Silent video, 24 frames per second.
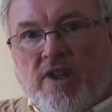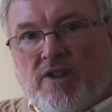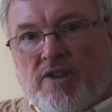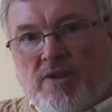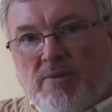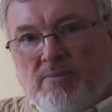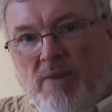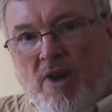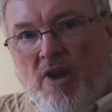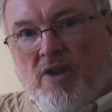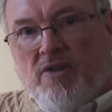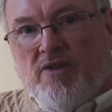The
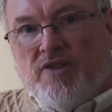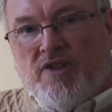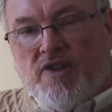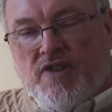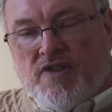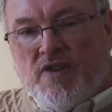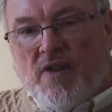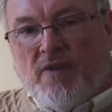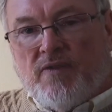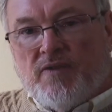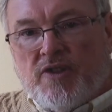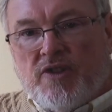mode
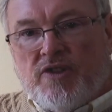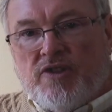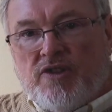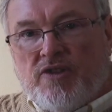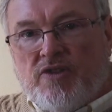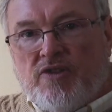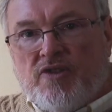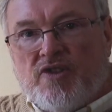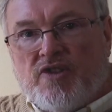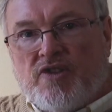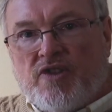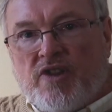is often
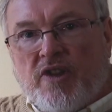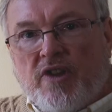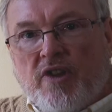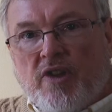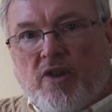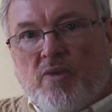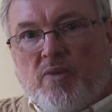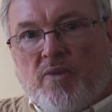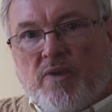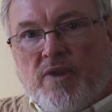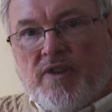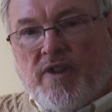used
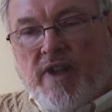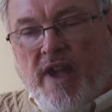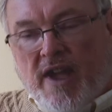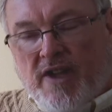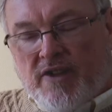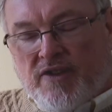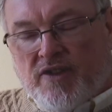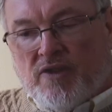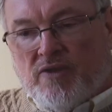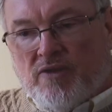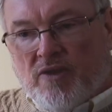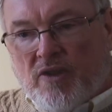with
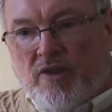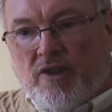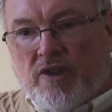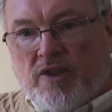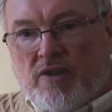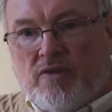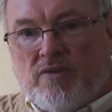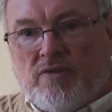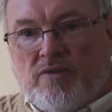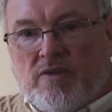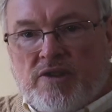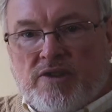
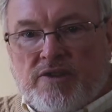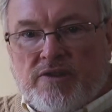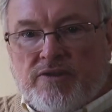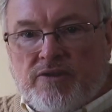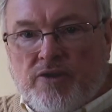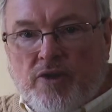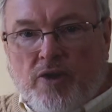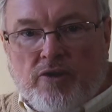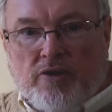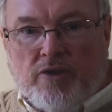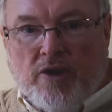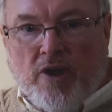categorical
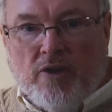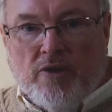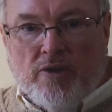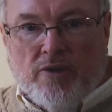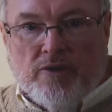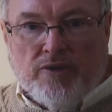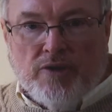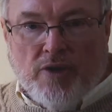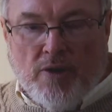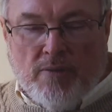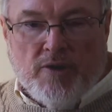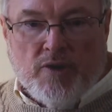or
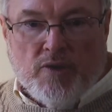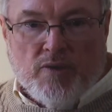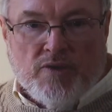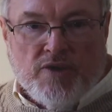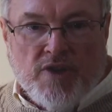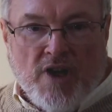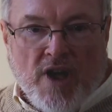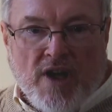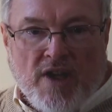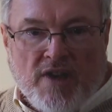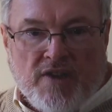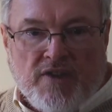nominal
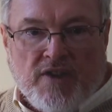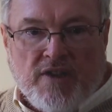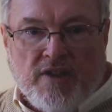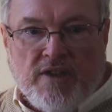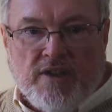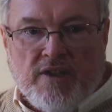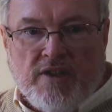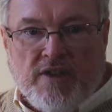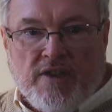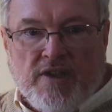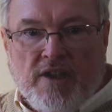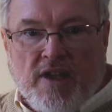data
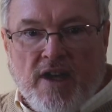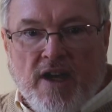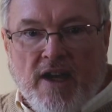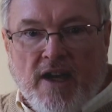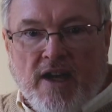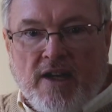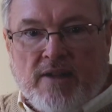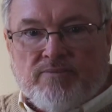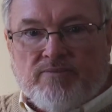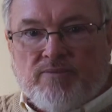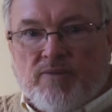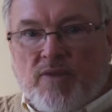
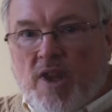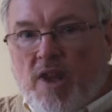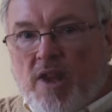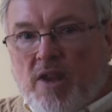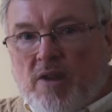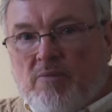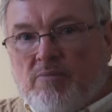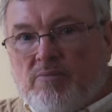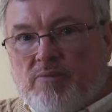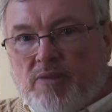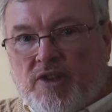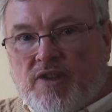
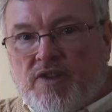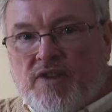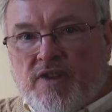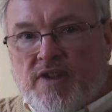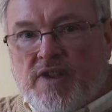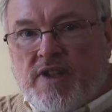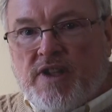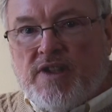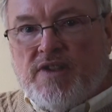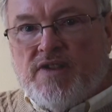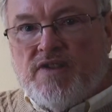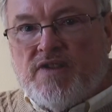but
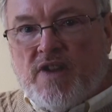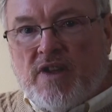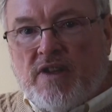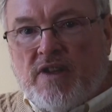is